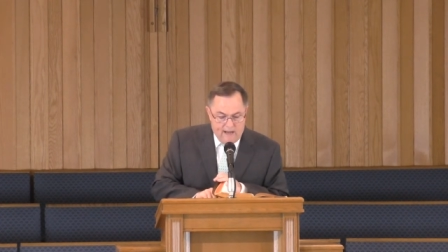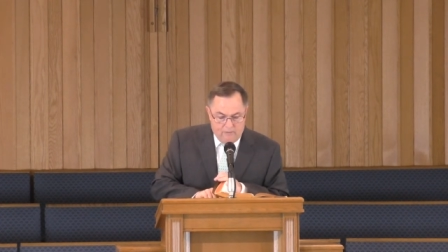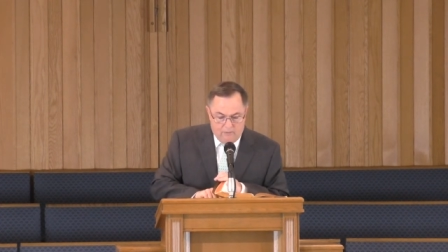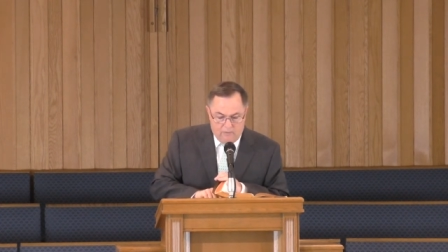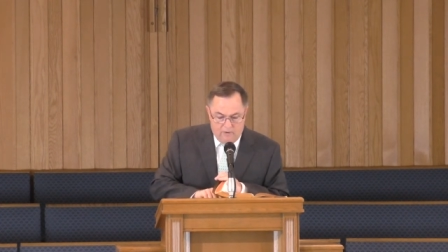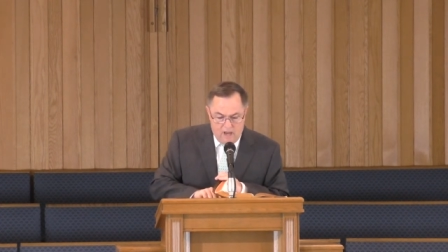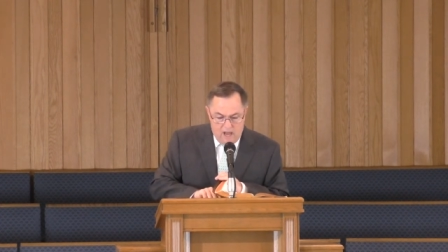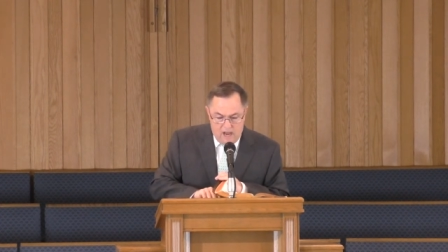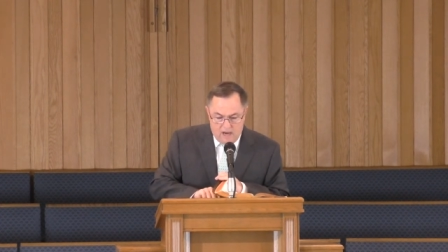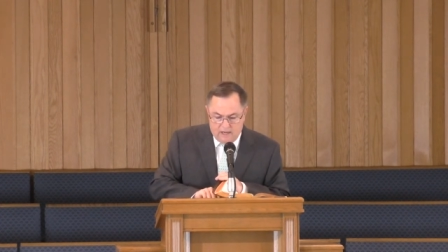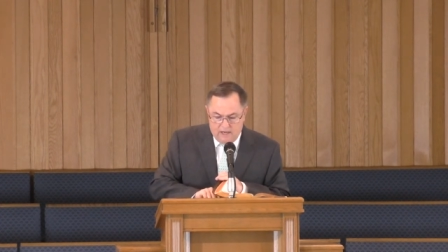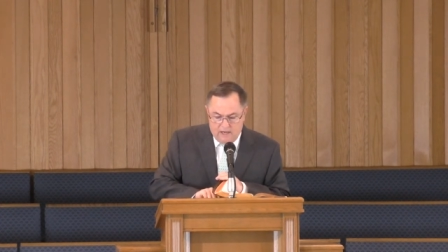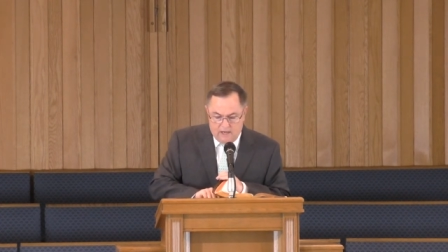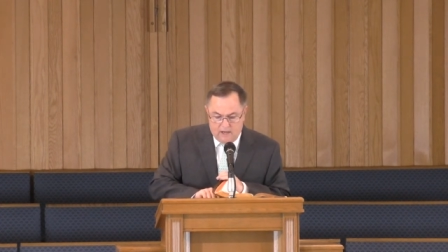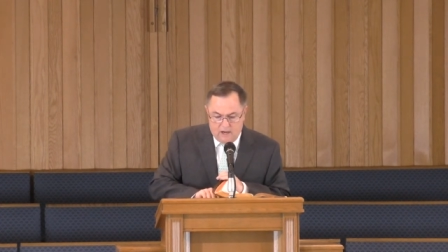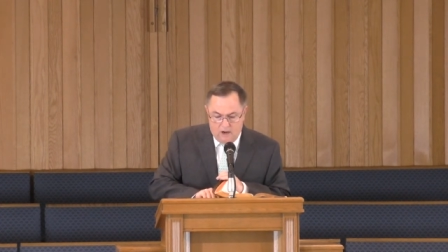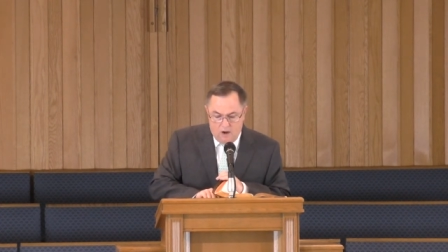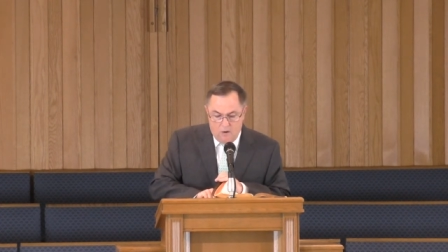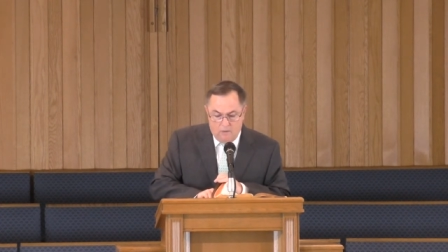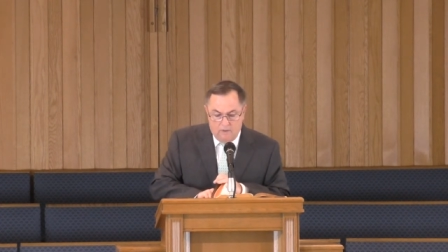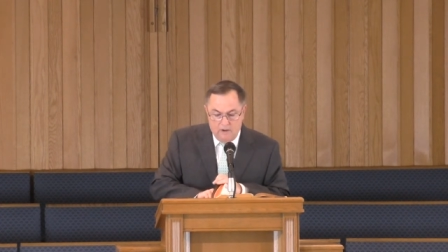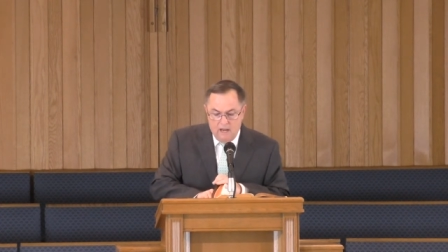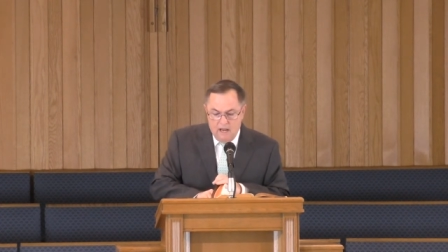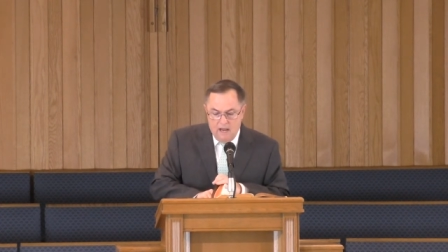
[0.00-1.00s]
We're not going to
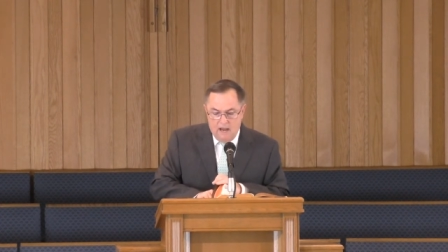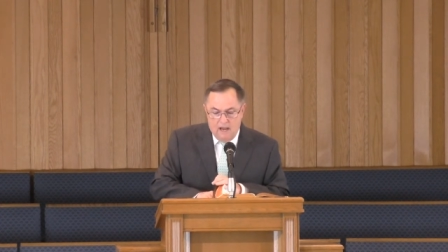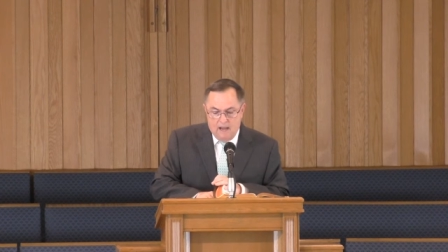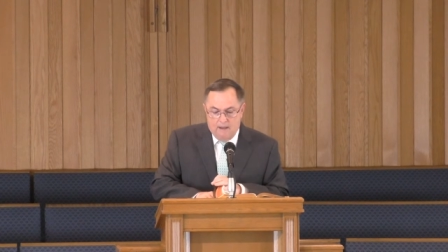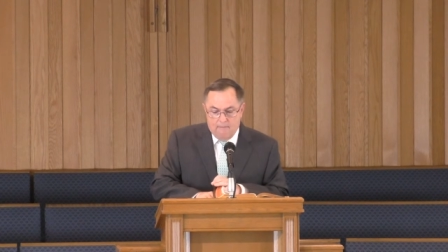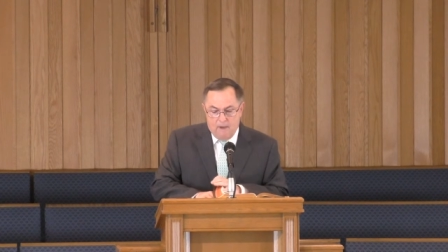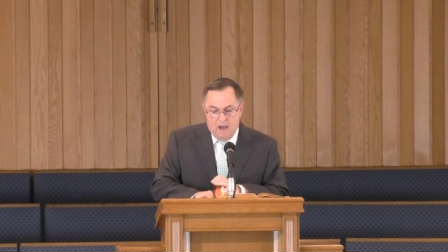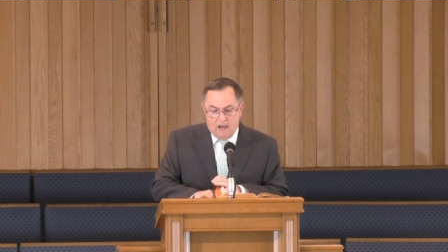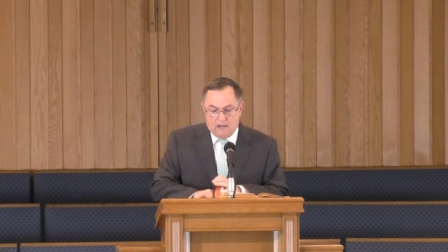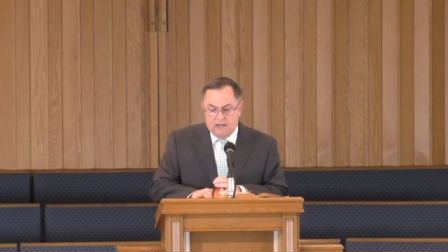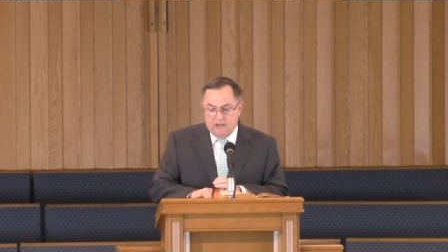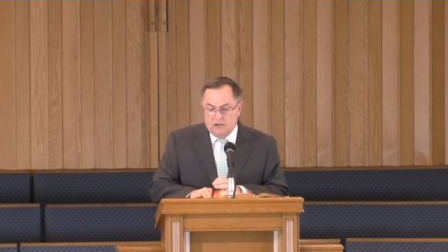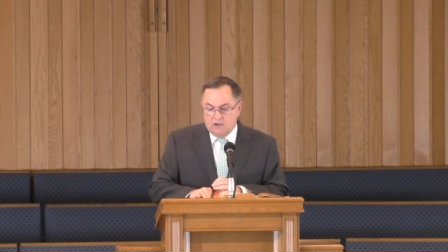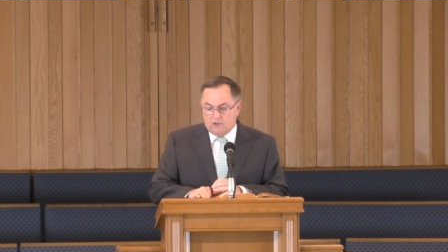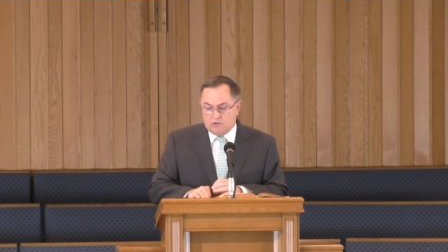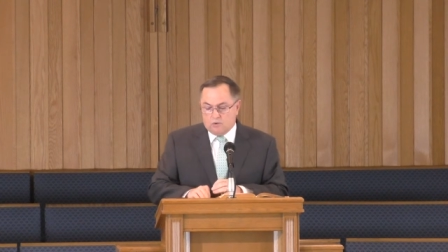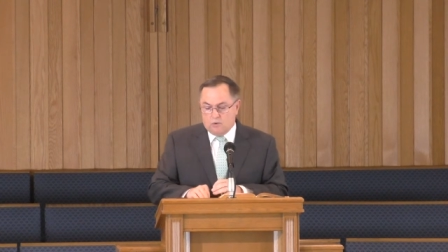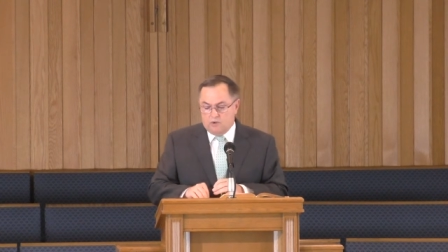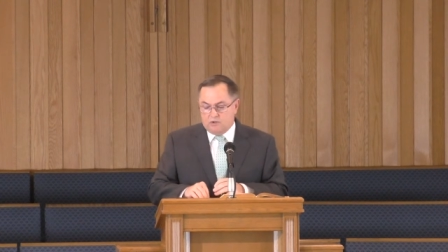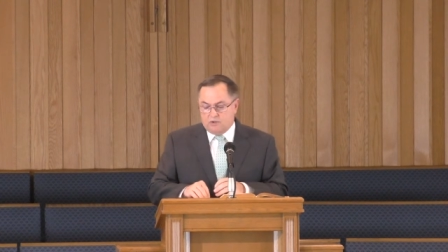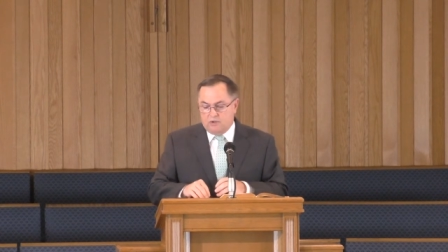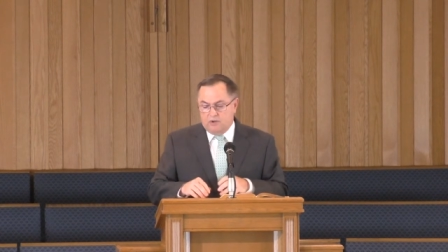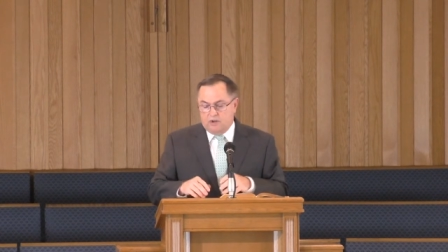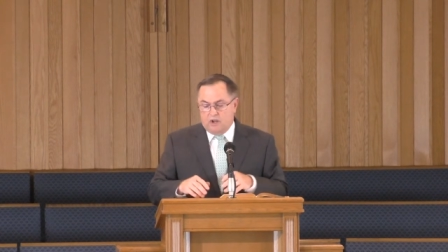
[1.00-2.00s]
go, I'm not going to
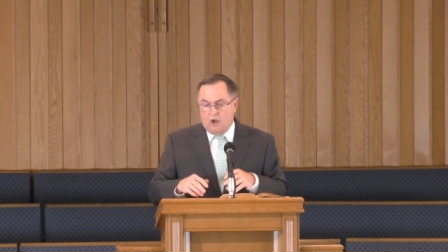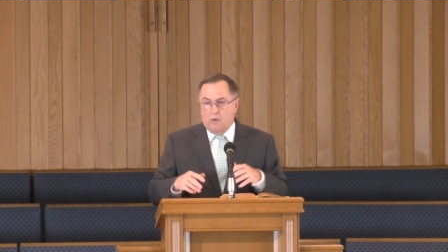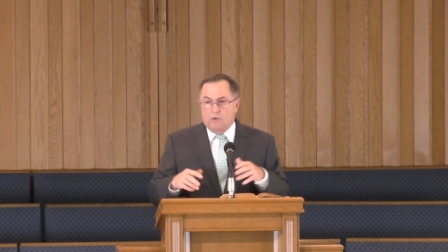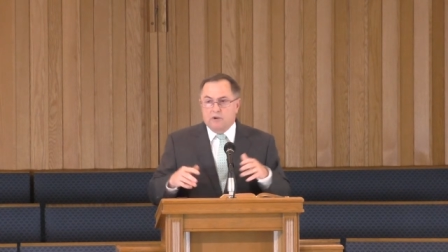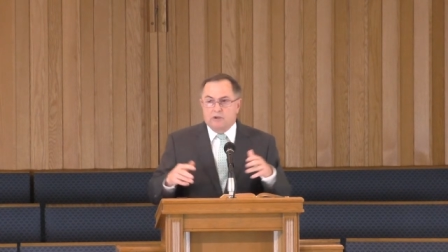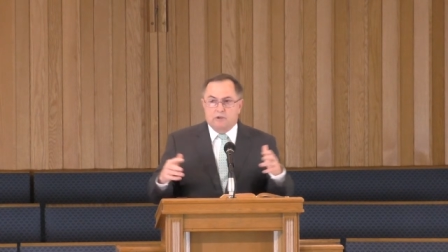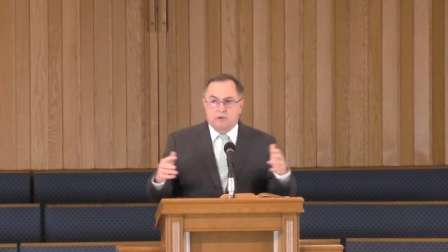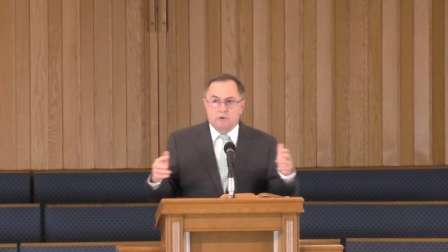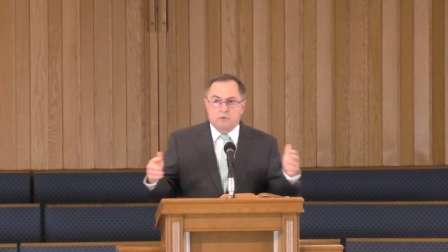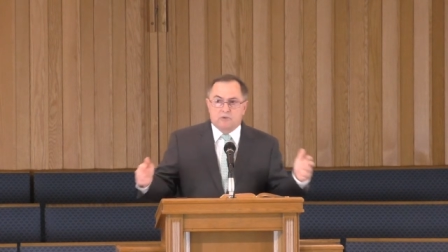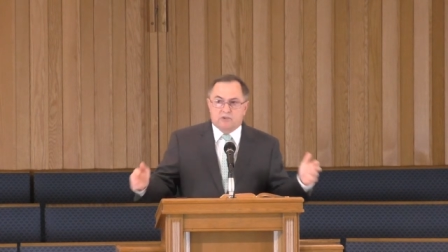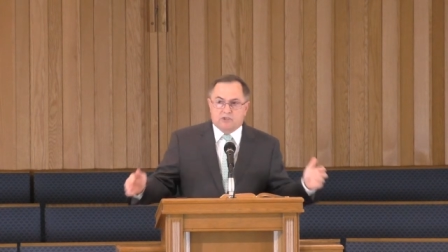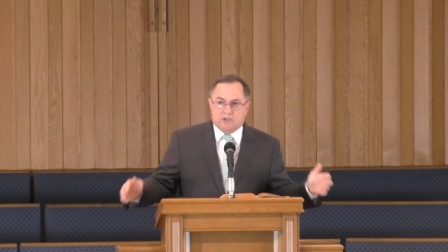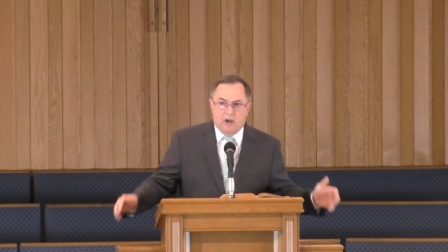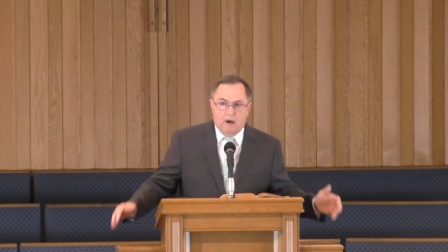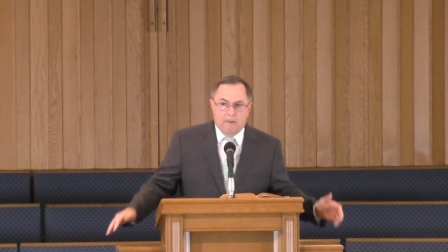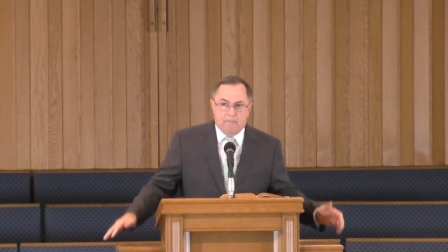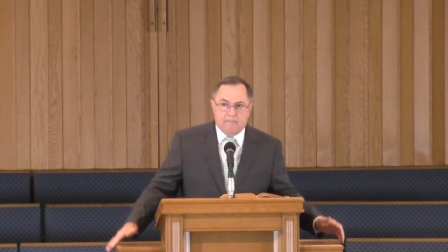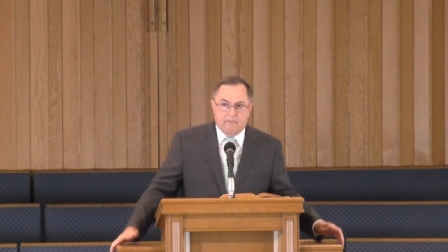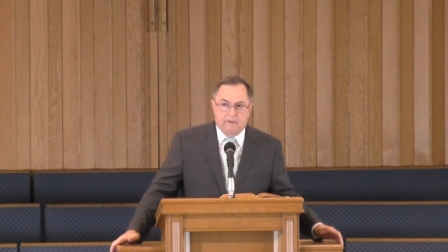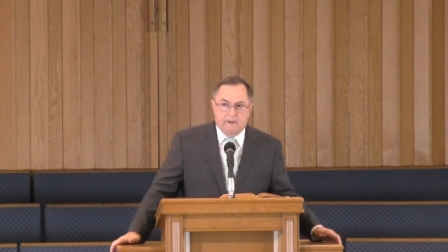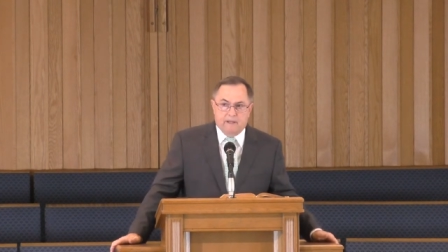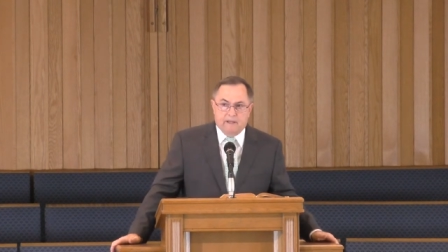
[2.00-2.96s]
exhort you to go and do something.